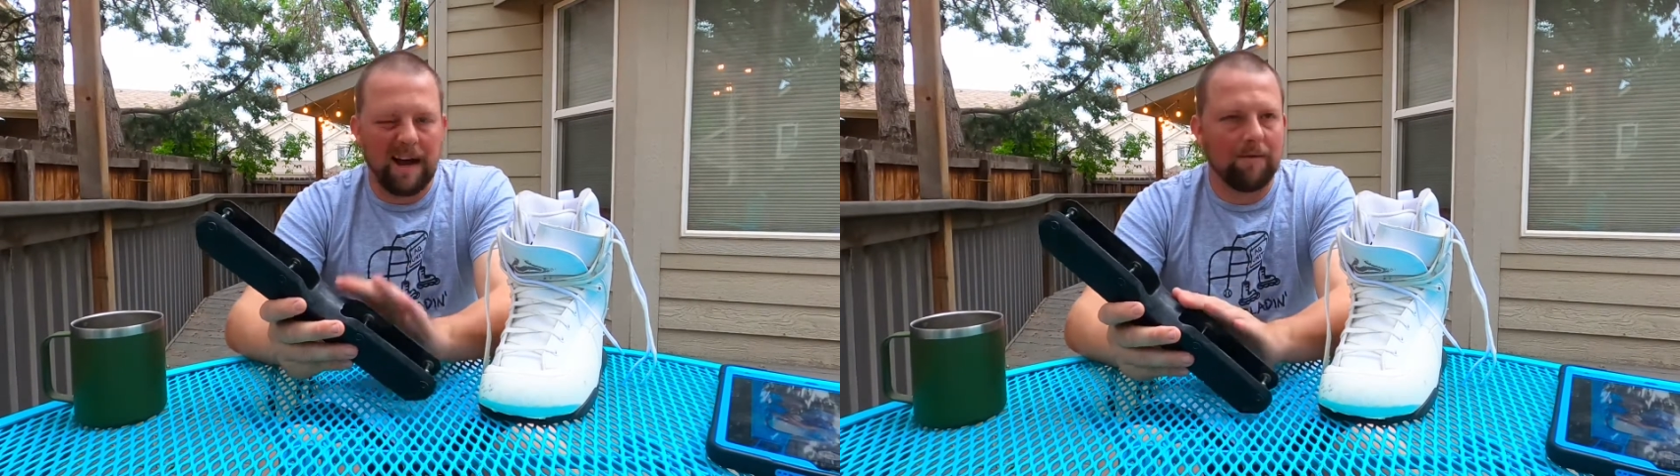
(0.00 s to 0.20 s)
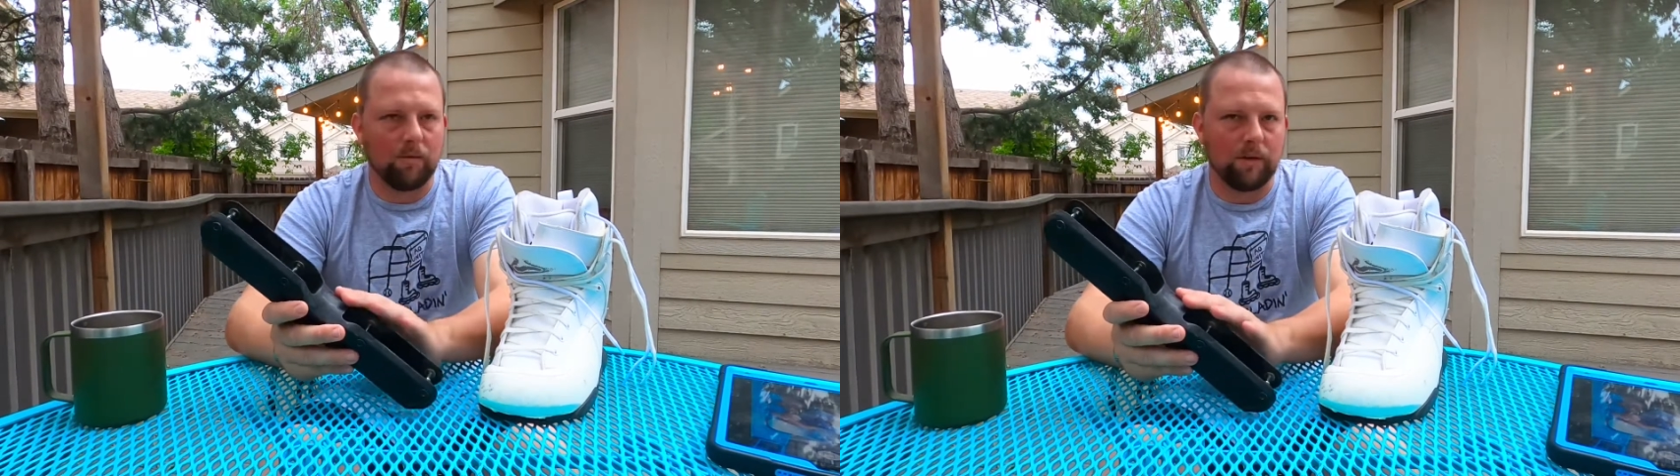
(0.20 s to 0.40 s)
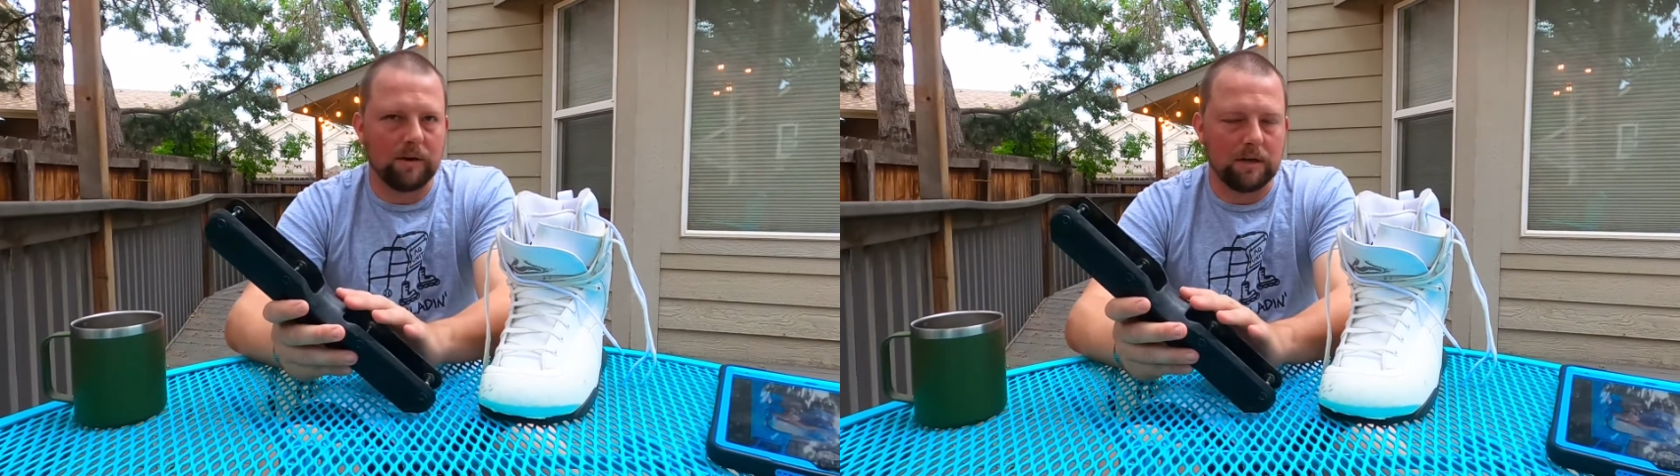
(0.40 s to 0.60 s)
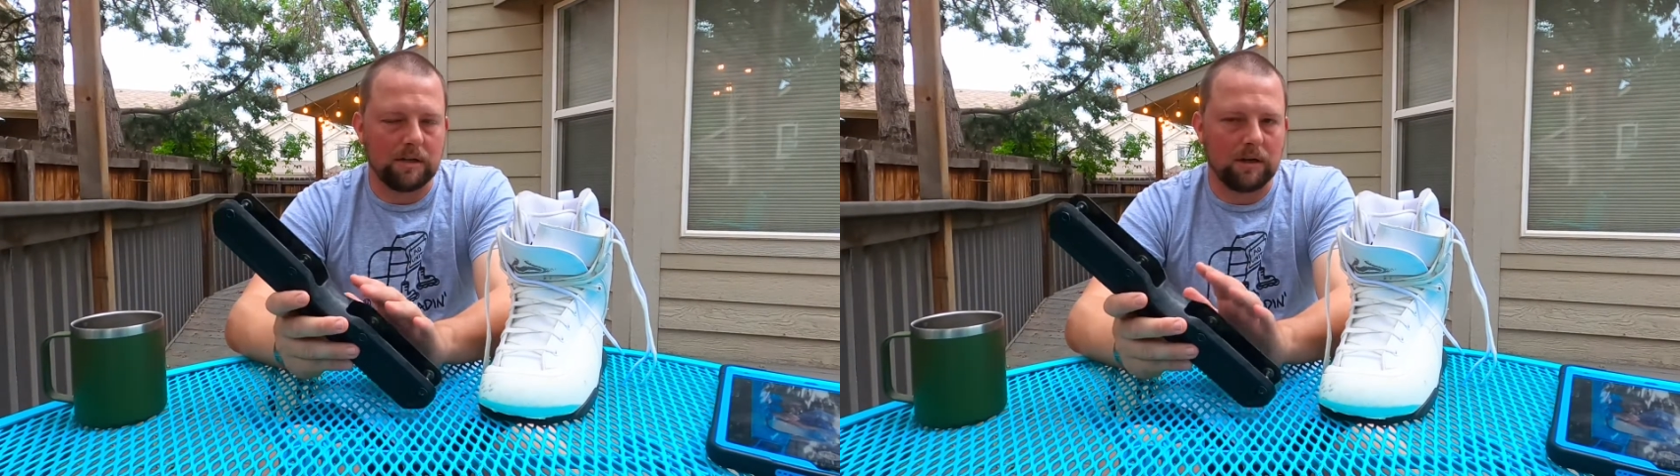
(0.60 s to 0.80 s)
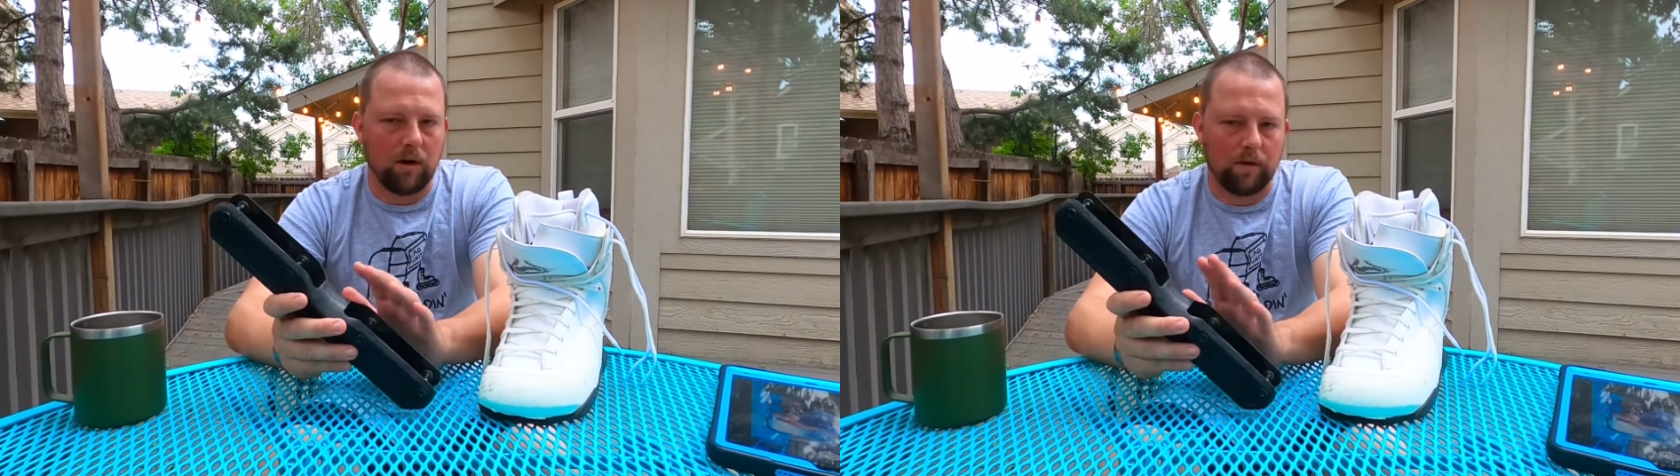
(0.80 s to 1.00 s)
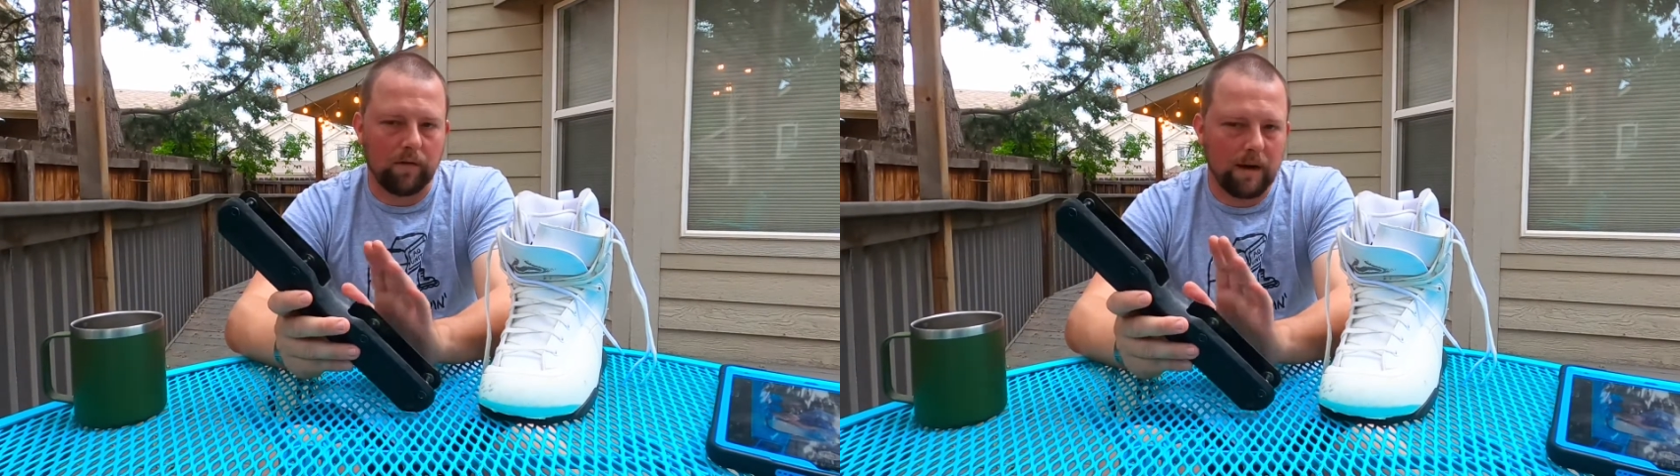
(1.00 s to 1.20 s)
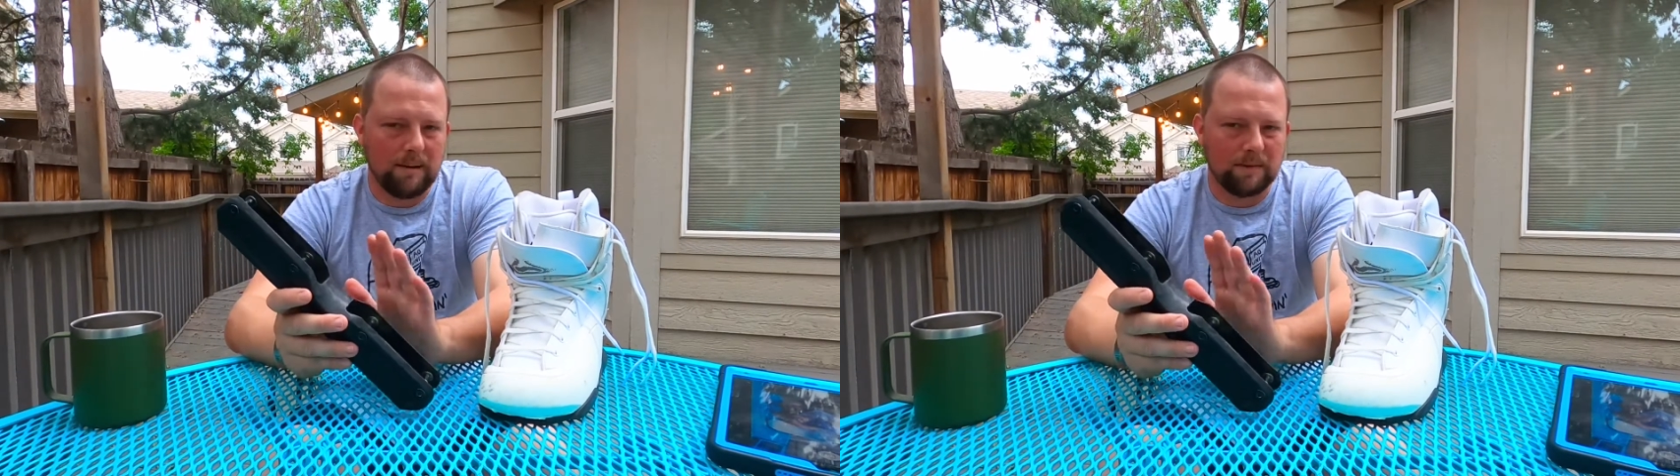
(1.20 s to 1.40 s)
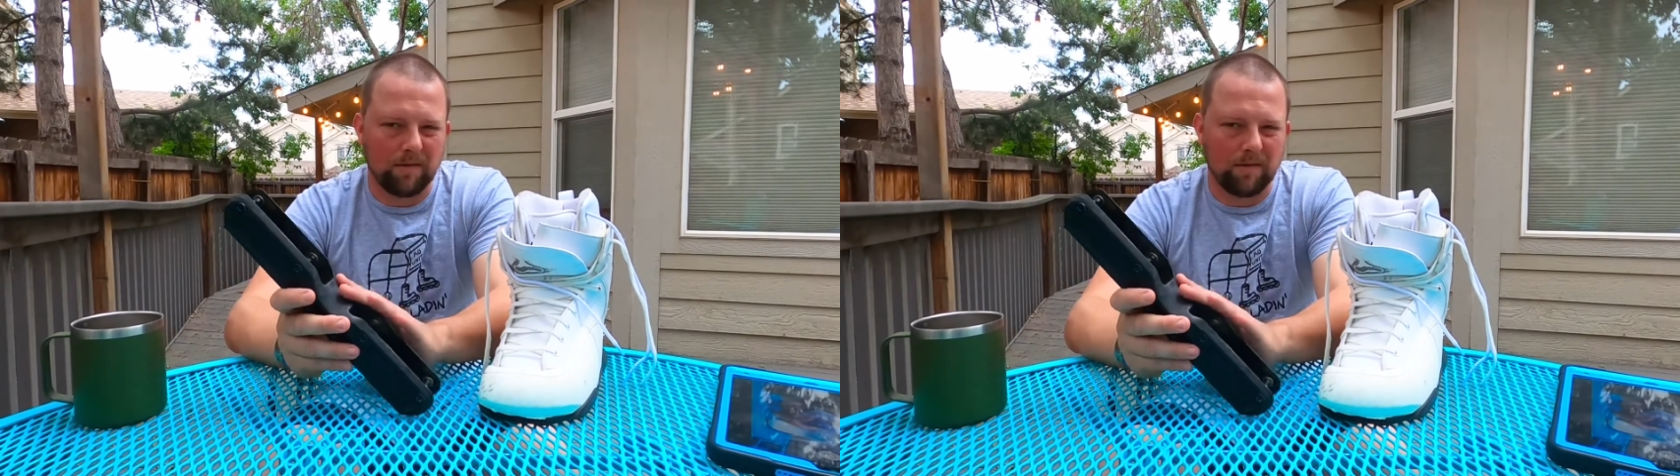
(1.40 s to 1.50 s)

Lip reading: haven't ridden a ton of frames.